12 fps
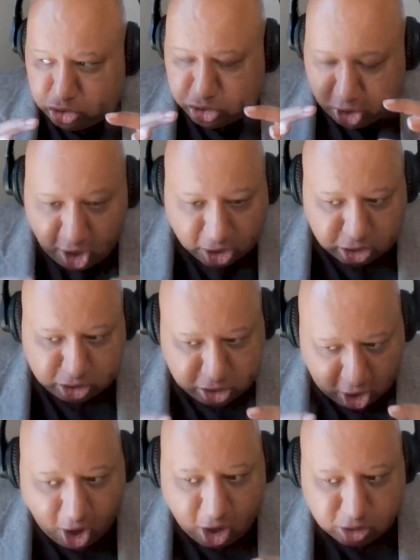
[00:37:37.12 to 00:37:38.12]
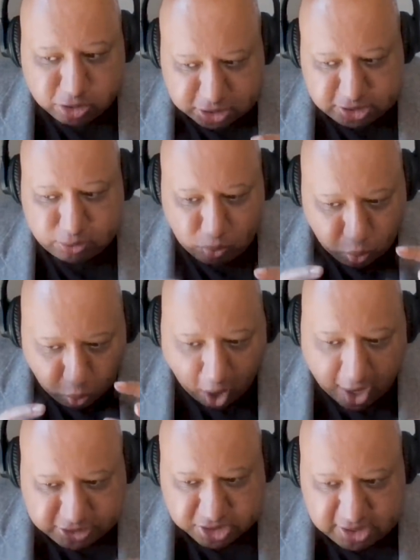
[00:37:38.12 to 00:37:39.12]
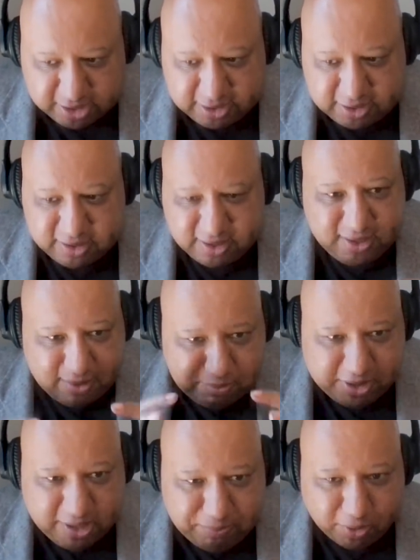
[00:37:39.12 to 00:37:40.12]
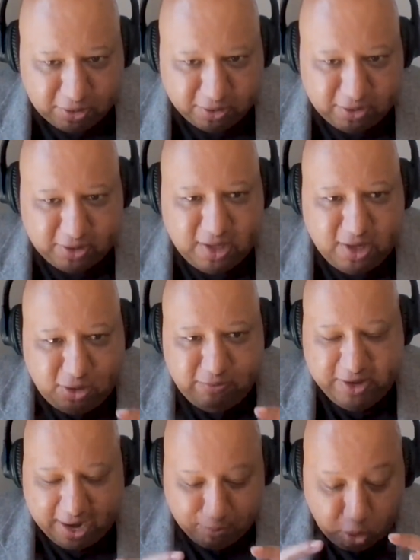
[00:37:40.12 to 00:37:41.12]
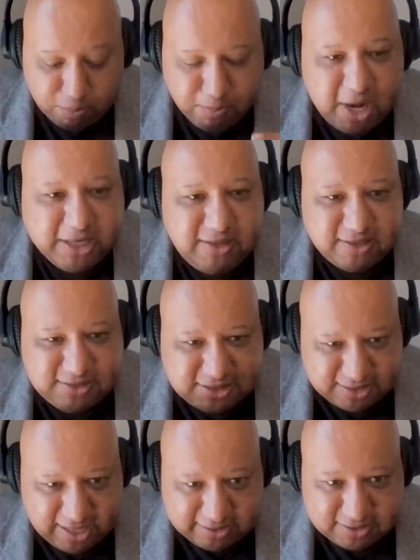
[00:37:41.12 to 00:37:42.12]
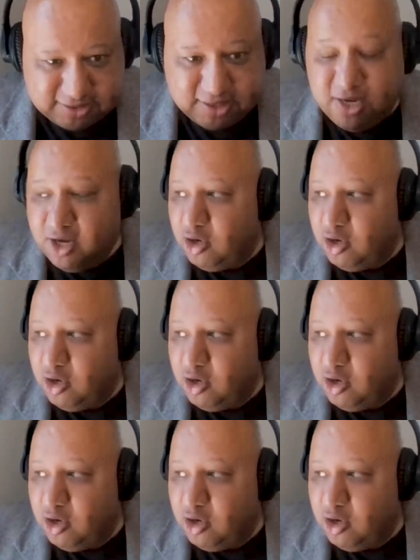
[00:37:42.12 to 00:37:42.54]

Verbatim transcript: Tucker Carlson watching people who've got more money than sense,